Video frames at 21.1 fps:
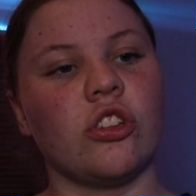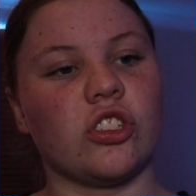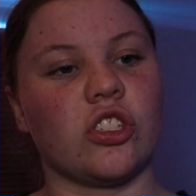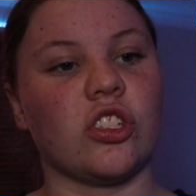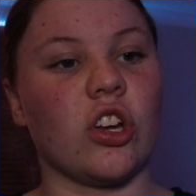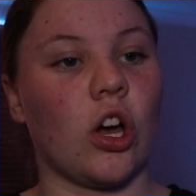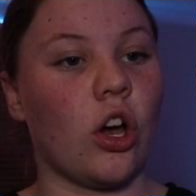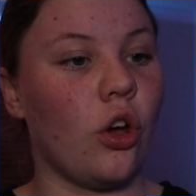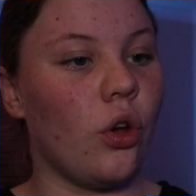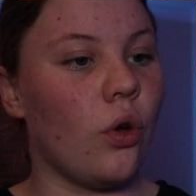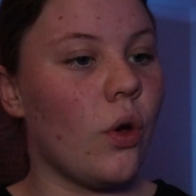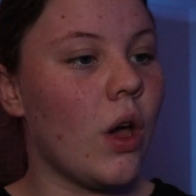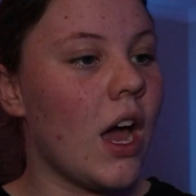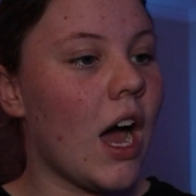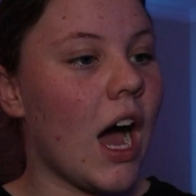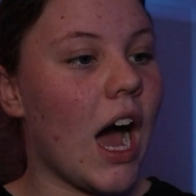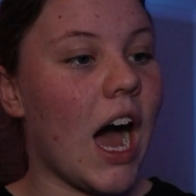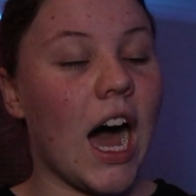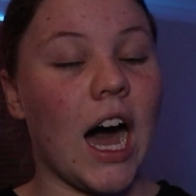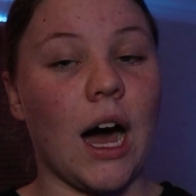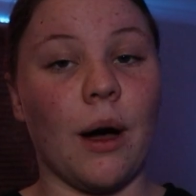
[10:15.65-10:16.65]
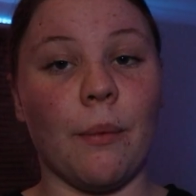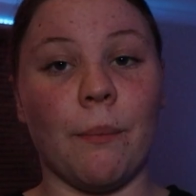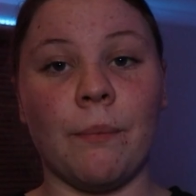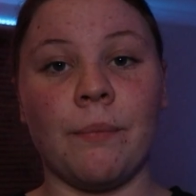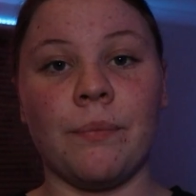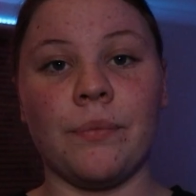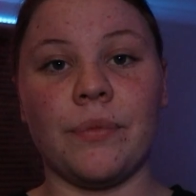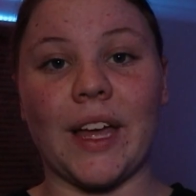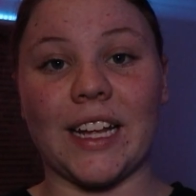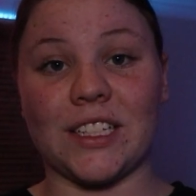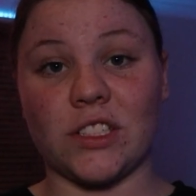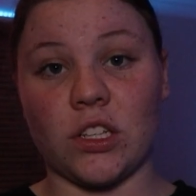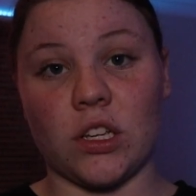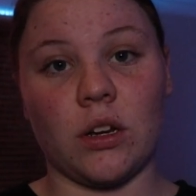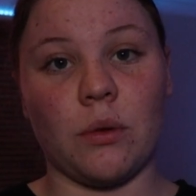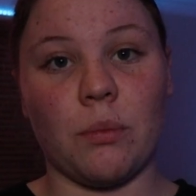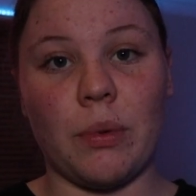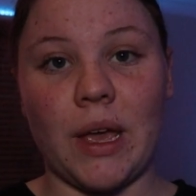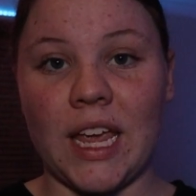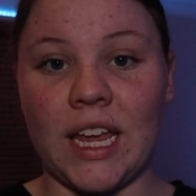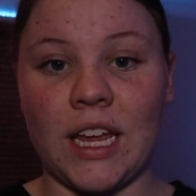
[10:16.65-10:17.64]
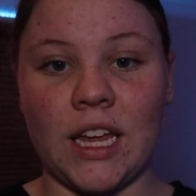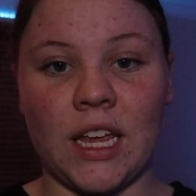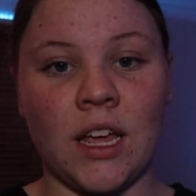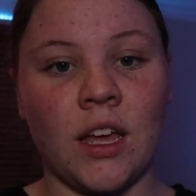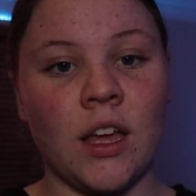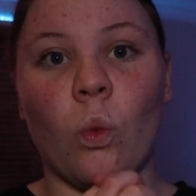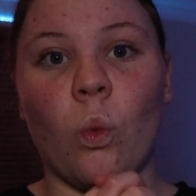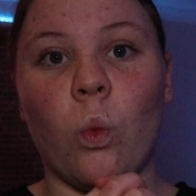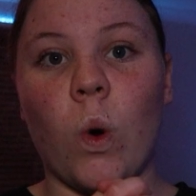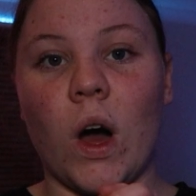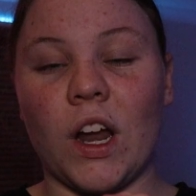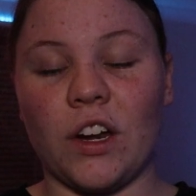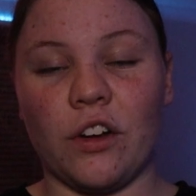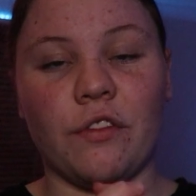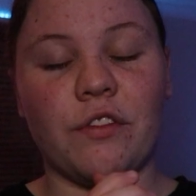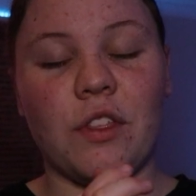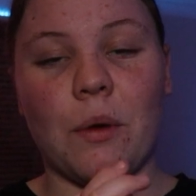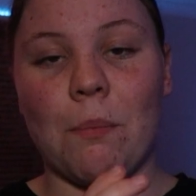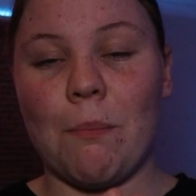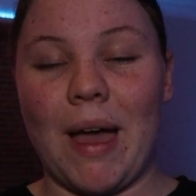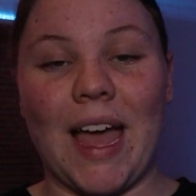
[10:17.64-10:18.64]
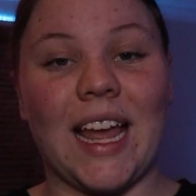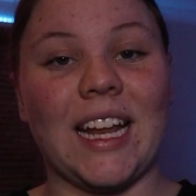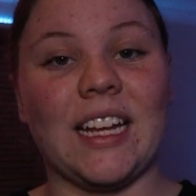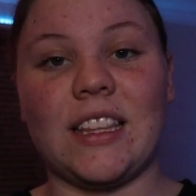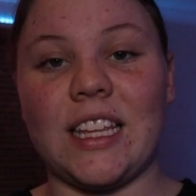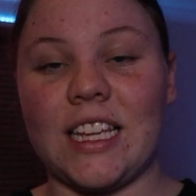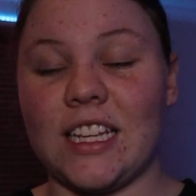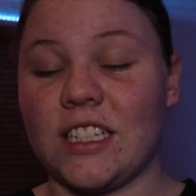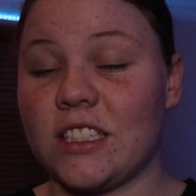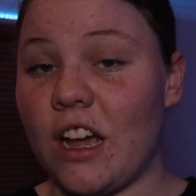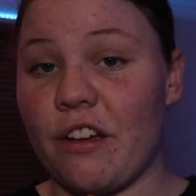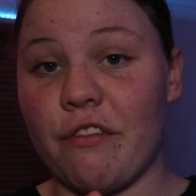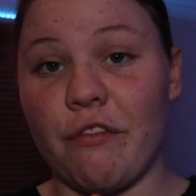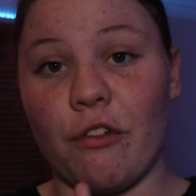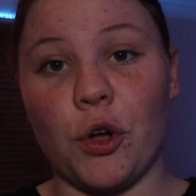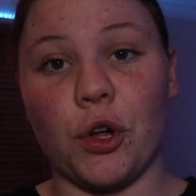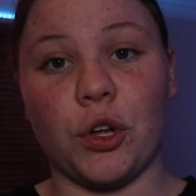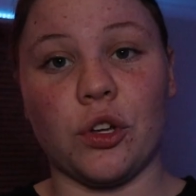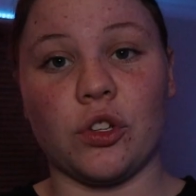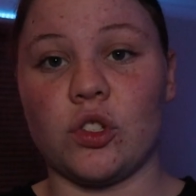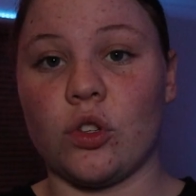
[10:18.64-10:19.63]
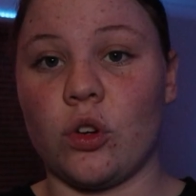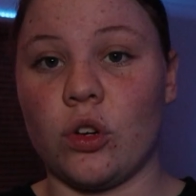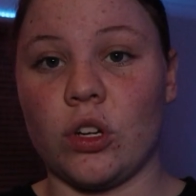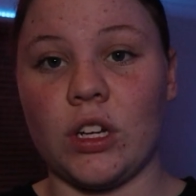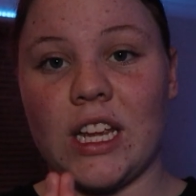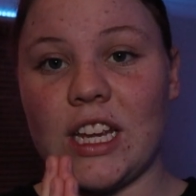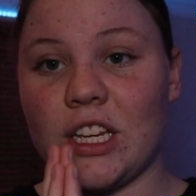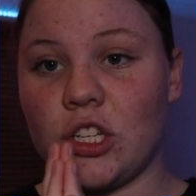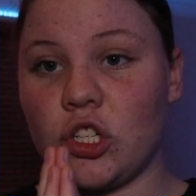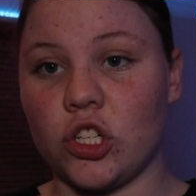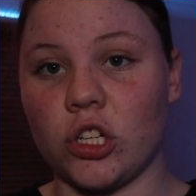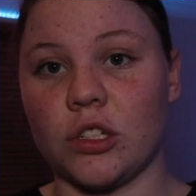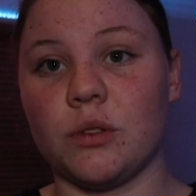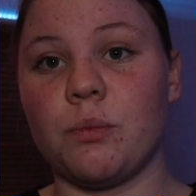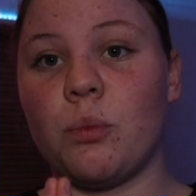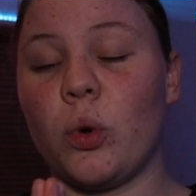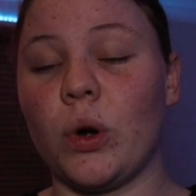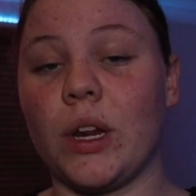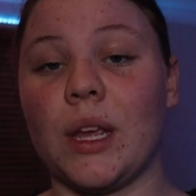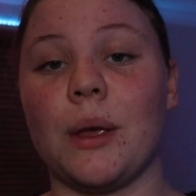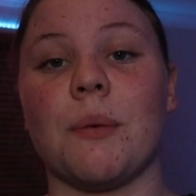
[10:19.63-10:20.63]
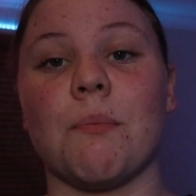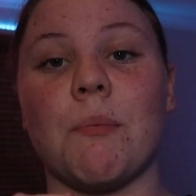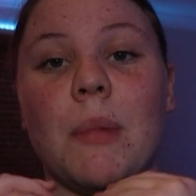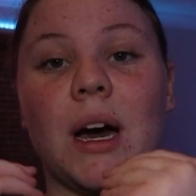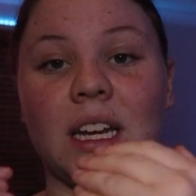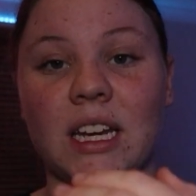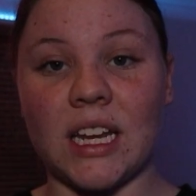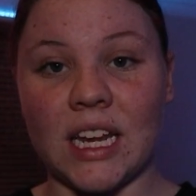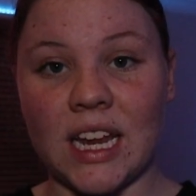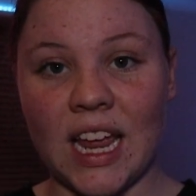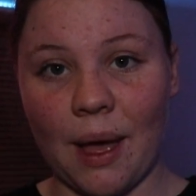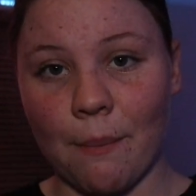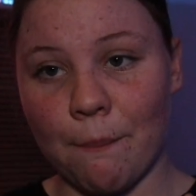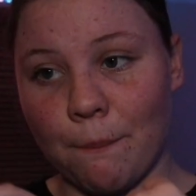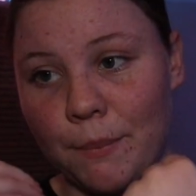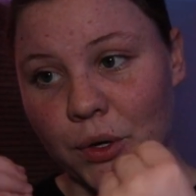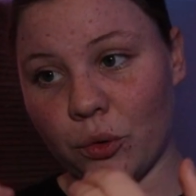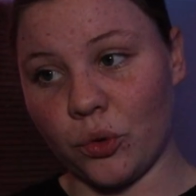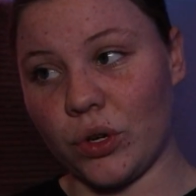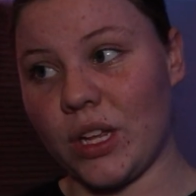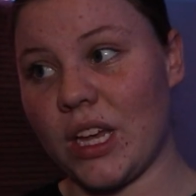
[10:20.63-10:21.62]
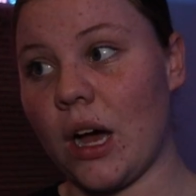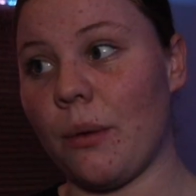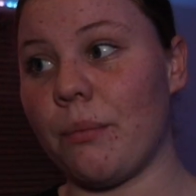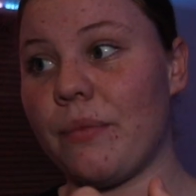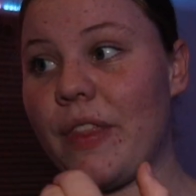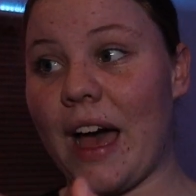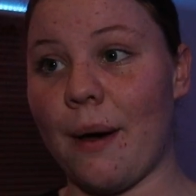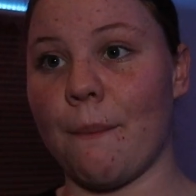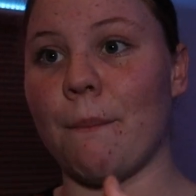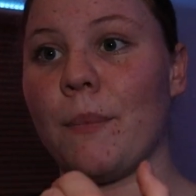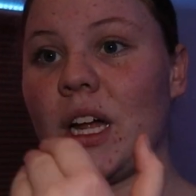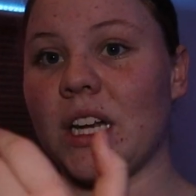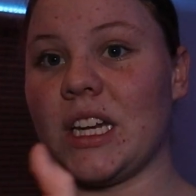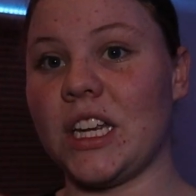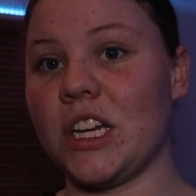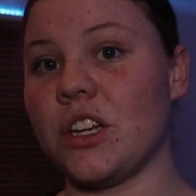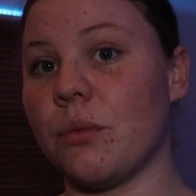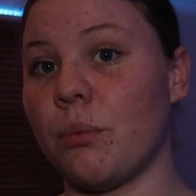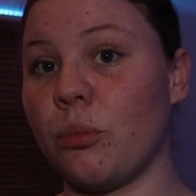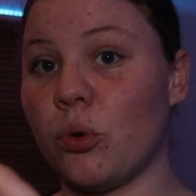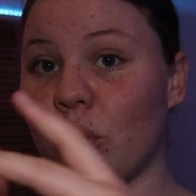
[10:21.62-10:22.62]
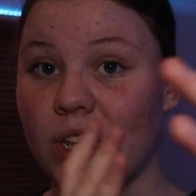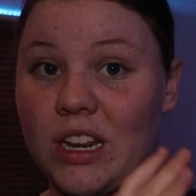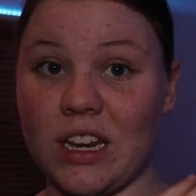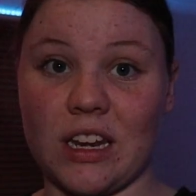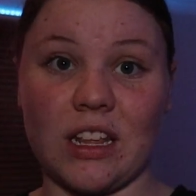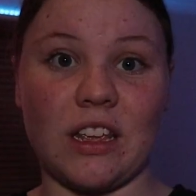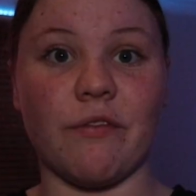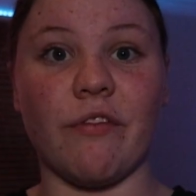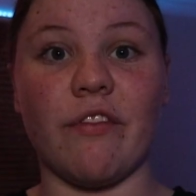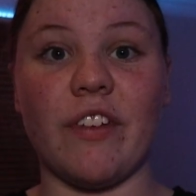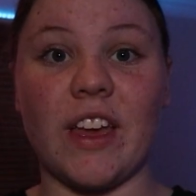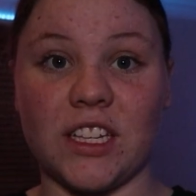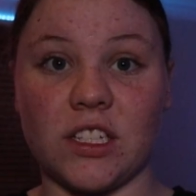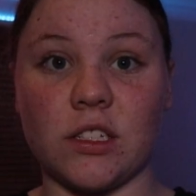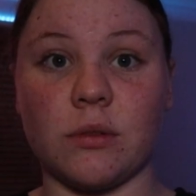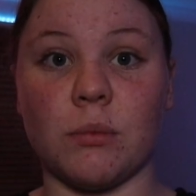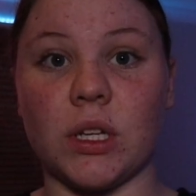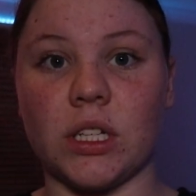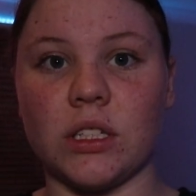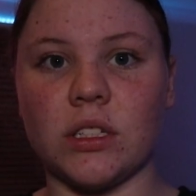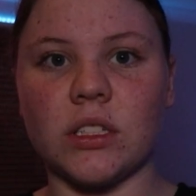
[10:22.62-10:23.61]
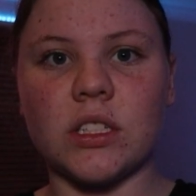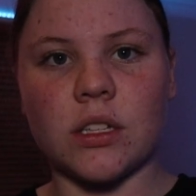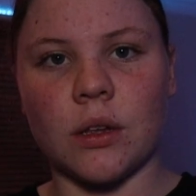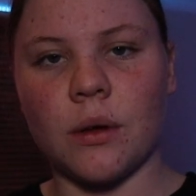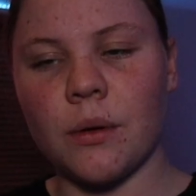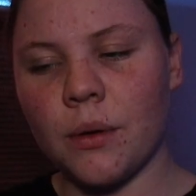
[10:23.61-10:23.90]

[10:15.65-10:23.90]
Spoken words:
So that's going to be one of the main things I focus on, is just putting money and building up that money to put in investments.